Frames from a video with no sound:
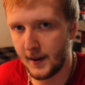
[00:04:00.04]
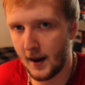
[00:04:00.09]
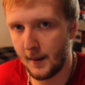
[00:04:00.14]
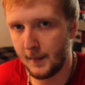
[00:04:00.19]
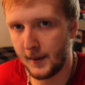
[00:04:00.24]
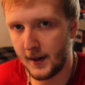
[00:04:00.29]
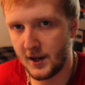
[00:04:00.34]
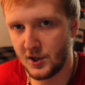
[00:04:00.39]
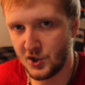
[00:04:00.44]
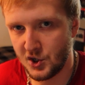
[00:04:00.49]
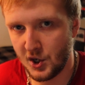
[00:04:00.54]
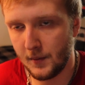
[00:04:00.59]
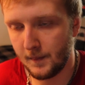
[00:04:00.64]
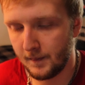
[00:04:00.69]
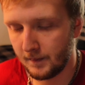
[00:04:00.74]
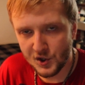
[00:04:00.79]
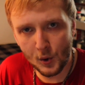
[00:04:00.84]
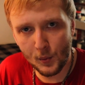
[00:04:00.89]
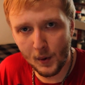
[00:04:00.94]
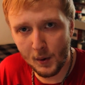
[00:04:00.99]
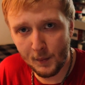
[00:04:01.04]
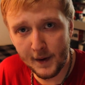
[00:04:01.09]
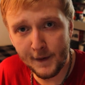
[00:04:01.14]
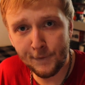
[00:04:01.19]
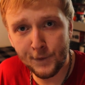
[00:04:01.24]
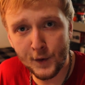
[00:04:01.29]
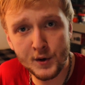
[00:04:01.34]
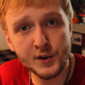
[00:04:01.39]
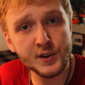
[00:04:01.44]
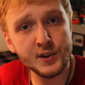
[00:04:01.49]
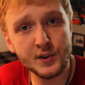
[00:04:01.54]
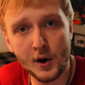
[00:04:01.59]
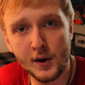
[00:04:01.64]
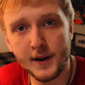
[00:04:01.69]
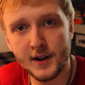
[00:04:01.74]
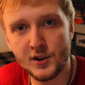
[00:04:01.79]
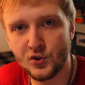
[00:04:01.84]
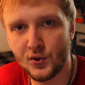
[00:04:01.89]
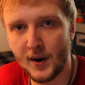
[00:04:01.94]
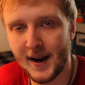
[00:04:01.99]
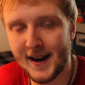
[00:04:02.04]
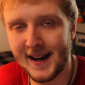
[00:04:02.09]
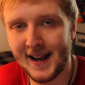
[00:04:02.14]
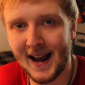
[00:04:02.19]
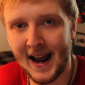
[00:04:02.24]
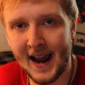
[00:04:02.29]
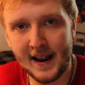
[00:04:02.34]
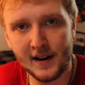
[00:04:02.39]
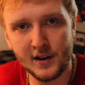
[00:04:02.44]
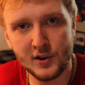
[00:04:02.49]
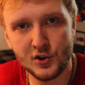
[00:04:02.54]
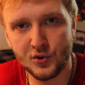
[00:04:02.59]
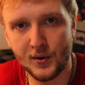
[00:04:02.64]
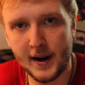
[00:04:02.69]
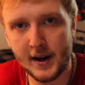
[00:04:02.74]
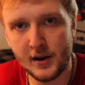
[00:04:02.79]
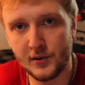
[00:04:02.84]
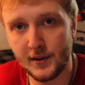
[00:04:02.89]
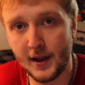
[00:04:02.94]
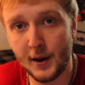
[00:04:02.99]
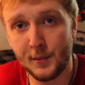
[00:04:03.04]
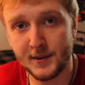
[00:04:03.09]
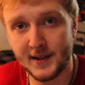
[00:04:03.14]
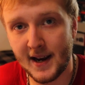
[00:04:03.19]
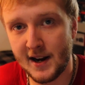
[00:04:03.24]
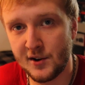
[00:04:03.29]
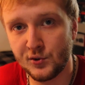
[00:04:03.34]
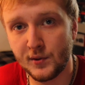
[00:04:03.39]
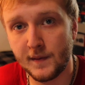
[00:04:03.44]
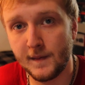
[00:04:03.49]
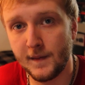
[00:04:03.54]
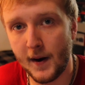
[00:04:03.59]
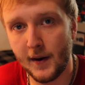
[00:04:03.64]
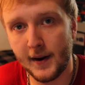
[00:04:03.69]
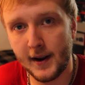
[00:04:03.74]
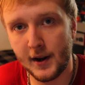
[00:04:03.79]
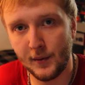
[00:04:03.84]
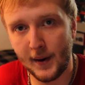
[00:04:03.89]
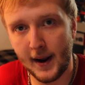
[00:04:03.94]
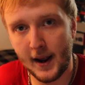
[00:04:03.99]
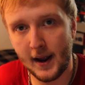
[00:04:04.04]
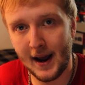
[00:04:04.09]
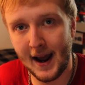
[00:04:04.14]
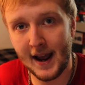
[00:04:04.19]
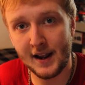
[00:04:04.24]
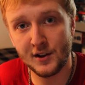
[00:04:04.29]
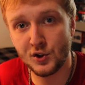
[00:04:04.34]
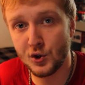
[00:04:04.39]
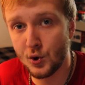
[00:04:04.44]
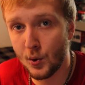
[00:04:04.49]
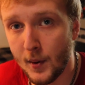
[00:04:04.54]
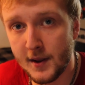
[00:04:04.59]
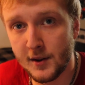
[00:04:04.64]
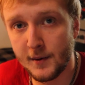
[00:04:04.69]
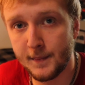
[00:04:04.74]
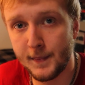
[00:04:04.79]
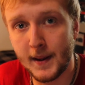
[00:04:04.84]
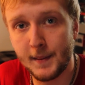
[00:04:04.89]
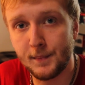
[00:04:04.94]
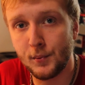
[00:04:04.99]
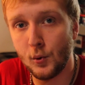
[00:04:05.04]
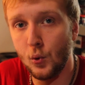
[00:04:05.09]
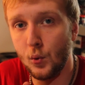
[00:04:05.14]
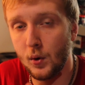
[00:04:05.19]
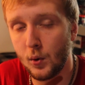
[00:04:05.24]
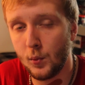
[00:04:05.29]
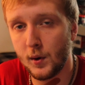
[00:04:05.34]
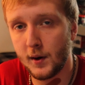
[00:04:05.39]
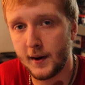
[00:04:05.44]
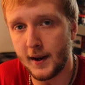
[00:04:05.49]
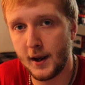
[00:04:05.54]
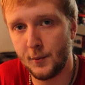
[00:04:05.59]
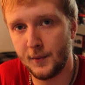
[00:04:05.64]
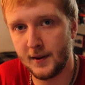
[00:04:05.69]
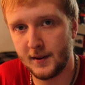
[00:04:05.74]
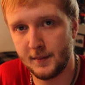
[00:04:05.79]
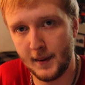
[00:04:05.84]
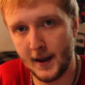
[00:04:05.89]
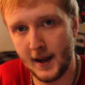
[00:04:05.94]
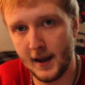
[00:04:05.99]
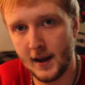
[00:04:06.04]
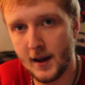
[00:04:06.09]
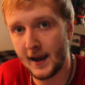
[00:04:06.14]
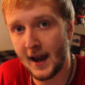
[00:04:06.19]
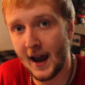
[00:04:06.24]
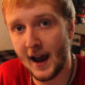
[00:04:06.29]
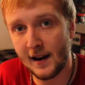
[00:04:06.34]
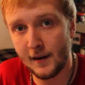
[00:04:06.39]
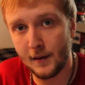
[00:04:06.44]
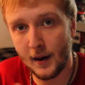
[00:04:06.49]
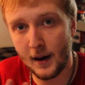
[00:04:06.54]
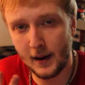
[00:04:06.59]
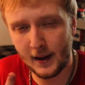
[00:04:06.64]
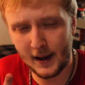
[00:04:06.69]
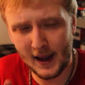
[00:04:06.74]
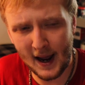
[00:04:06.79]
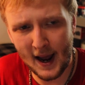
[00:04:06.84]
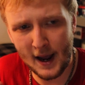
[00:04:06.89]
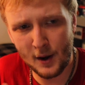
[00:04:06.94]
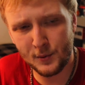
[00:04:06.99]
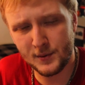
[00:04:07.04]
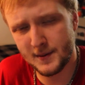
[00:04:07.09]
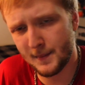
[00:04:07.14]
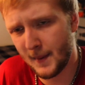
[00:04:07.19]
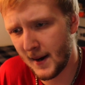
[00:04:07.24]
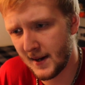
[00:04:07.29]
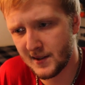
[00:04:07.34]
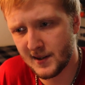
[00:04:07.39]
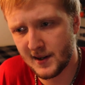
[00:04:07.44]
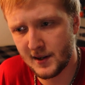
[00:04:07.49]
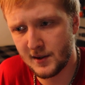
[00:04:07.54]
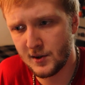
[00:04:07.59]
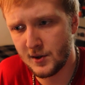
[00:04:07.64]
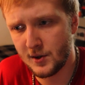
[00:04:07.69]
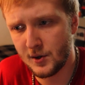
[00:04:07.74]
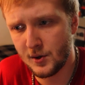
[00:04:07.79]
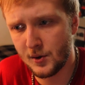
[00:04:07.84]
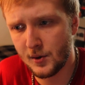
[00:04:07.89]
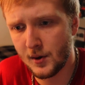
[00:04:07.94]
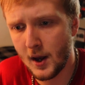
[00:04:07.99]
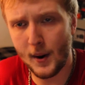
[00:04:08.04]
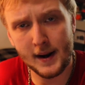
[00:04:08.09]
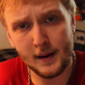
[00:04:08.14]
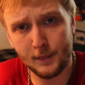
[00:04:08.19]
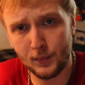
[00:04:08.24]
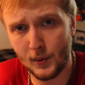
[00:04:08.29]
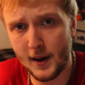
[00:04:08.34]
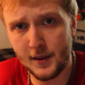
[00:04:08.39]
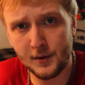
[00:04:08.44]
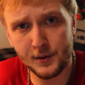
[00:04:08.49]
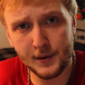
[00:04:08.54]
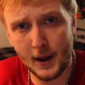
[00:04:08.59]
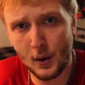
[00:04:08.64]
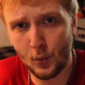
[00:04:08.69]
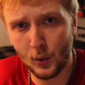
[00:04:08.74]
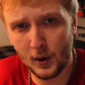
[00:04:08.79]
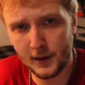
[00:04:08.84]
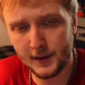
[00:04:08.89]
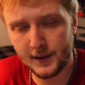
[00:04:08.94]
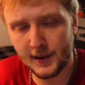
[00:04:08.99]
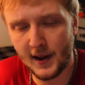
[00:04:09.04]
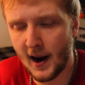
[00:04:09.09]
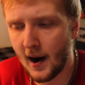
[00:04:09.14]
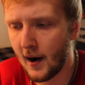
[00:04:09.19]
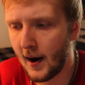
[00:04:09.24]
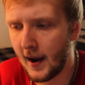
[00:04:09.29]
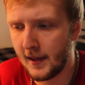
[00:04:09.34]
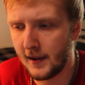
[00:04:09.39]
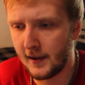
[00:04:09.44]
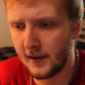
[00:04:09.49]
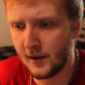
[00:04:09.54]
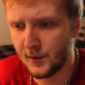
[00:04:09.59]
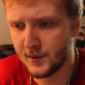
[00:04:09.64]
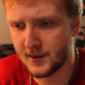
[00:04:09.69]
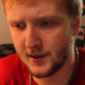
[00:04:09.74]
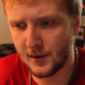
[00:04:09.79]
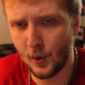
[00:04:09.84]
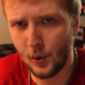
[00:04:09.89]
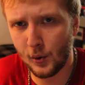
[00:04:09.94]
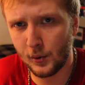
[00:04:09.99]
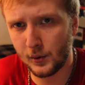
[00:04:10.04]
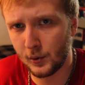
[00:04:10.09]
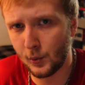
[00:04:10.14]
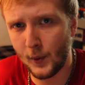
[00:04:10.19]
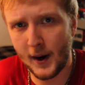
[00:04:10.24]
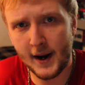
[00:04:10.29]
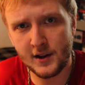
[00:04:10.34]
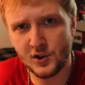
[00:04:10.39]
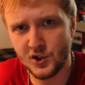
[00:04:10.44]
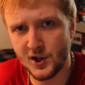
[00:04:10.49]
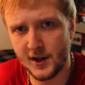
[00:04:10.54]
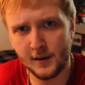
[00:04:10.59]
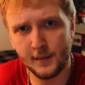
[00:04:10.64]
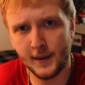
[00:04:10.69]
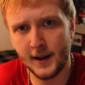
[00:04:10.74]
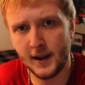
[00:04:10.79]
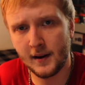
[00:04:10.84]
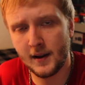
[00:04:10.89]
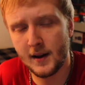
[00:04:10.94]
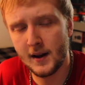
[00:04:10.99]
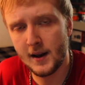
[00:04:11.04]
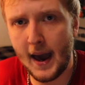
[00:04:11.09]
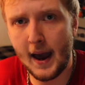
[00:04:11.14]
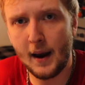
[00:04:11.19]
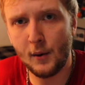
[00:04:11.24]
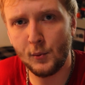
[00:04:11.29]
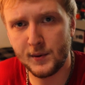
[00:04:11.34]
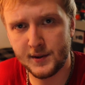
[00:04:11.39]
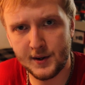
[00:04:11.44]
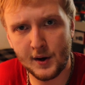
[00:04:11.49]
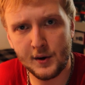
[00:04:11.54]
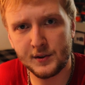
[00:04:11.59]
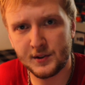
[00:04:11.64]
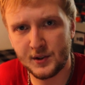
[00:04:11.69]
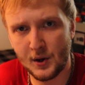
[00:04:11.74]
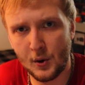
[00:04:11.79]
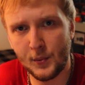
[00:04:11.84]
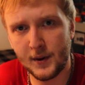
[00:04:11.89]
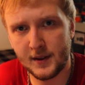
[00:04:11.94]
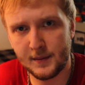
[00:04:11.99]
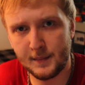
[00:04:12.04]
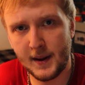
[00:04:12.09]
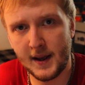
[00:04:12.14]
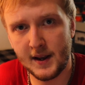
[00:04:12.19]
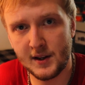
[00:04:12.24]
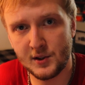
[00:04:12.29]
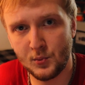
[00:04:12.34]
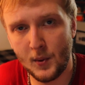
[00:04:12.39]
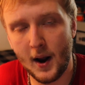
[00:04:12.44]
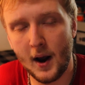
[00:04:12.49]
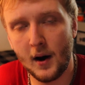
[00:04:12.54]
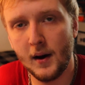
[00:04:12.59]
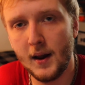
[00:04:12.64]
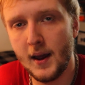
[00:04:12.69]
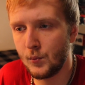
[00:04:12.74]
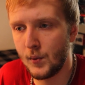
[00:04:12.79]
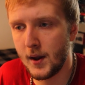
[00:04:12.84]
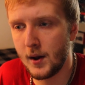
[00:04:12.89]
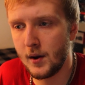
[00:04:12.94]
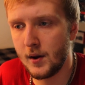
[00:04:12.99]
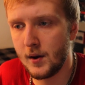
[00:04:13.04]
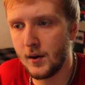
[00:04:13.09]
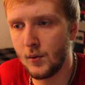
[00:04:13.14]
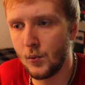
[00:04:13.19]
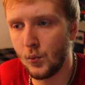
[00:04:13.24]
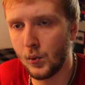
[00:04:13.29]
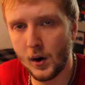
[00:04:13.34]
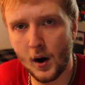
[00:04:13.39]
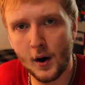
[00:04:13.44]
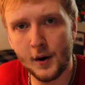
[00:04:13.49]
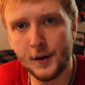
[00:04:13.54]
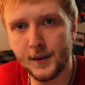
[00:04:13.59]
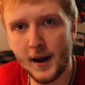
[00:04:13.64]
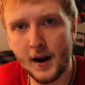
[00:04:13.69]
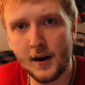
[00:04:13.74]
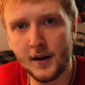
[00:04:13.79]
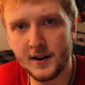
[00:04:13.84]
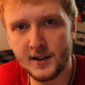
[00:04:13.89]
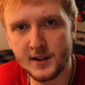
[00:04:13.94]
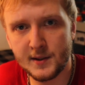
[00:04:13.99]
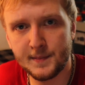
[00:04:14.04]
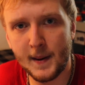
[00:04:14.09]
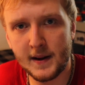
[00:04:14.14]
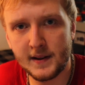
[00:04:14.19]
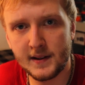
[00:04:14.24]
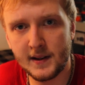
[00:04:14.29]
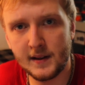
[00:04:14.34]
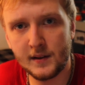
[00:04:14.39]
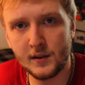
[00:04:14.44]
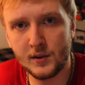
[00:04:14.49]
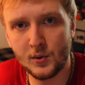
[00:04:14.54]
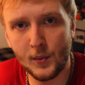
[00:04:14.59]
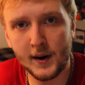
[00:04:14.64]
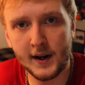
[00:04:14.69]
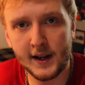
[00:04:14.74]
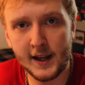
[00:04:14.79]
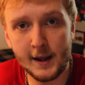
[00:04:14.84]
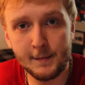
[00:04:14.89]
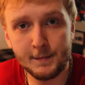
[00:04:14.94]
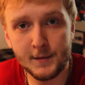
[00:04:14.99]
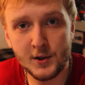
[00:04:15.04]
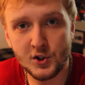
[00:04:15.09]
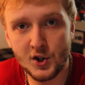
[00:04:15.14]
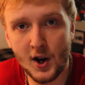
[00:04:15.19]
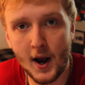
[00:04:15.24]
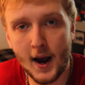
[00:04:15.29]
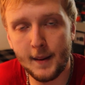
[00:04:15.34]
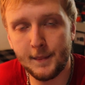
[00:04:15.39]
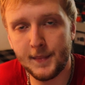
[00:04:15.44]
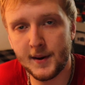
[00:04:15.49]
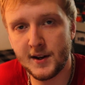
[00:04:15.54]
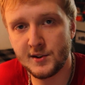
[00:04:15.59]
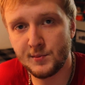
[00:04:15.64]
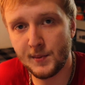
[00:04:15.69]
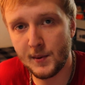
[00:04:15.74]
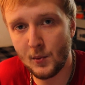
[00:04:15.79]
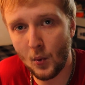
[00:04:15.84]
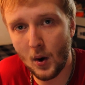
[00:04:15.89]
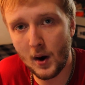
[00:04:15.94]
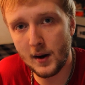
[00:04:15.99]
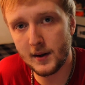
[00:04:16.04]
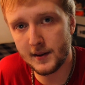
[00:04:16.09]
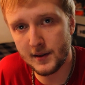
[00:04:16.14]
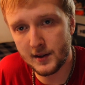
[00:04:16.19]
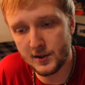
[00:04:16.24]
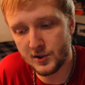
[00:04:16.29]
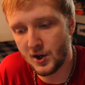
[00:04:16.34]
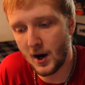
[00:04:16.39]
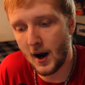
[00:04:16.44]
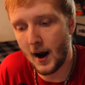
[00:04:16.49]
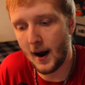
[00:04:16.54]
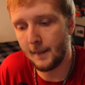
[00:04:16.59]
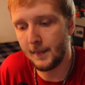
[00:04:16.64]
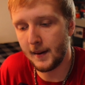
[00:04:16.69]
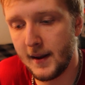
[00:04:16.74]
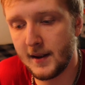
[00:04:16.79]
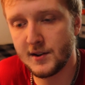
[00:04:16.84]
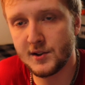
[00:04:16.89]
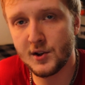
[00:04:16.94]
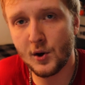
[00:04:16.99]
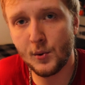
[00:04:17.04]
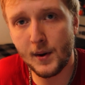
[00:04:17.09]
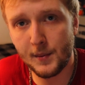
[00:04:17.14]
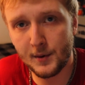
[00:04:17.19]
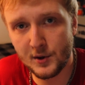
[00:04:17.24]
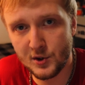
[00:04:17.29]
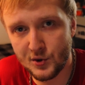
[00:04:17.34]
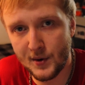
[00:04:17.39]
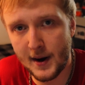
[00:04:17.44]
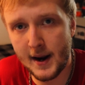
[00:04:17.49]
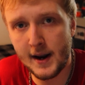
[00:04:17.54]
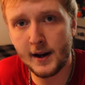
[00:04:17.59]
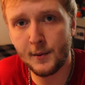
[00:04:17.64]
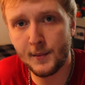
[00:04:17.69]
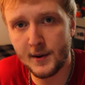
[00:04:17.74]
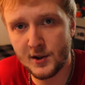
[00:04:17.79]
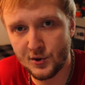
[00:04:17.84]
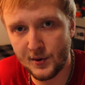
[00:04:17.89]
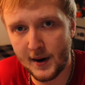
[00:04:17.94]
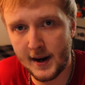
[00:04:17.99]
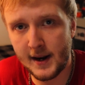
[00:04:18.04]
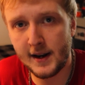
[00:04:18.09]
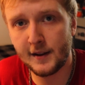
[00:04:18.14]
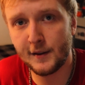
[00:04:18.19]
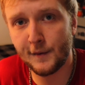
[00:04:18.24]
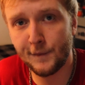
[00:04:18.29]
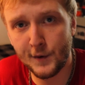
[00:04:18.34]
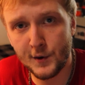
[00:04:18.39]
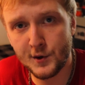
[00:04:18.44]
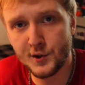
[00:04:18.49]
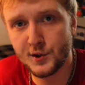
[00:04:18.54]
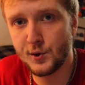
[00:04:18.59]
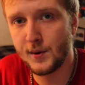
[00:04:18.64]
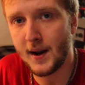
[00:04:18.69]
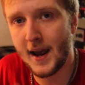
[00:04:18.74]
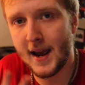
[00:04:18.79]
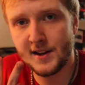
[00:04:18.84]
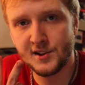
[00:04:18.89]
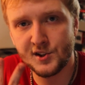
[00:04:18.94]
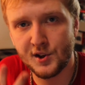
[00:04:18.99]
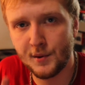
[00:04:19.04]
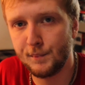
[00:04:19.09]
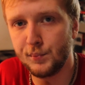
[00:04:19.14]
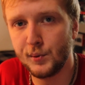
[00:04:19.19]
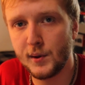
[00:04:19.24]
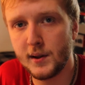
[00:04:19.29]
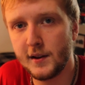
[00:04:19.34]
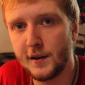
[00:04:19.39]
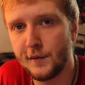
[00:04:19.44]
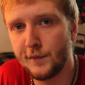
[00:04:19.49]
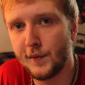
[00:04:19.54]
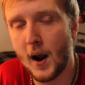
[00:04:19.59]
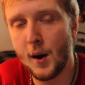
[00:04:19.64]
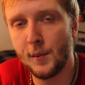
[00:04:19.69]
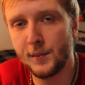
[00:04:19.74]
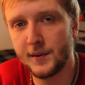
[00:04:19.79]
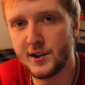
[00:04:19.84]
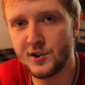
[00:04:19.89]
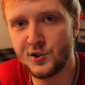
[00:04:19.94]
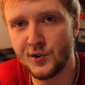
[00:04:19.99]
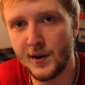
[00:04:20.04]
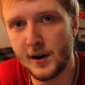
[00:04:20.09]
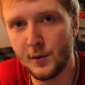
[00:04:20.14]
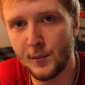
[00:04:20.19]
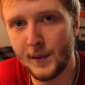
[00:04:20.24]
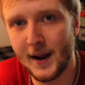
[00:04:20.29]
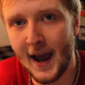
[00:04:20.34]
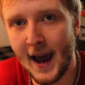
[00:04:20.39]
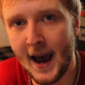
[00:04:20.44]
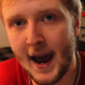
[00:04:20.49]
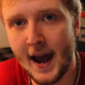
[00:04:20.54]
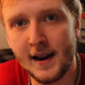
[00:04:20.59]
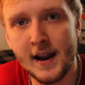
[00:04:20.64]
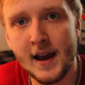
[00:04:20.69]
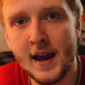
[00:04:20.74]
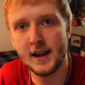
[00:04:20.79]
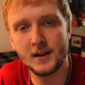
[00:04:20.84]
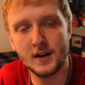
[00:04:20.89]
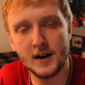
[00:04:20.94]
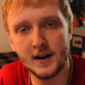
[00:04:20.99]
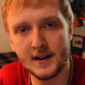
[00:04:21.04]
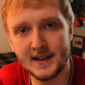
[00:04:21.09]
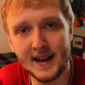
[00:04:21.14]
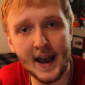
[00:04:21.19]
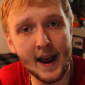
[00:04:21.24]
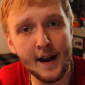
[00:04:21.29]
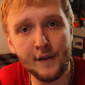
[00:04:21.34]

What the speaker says: become an issue. So when we first started training, I had a trainer that was actually very great. I had two other people who were working with me. Okay, I had a guy who was a Mexican dude who had a brother that worked there. And then there was an older white gentleman that was also with me as well. We were all there expecting to want to keep this job because we wanted the job. And so we were training, The first 2 days, completely fine with the trainer we had. He taught us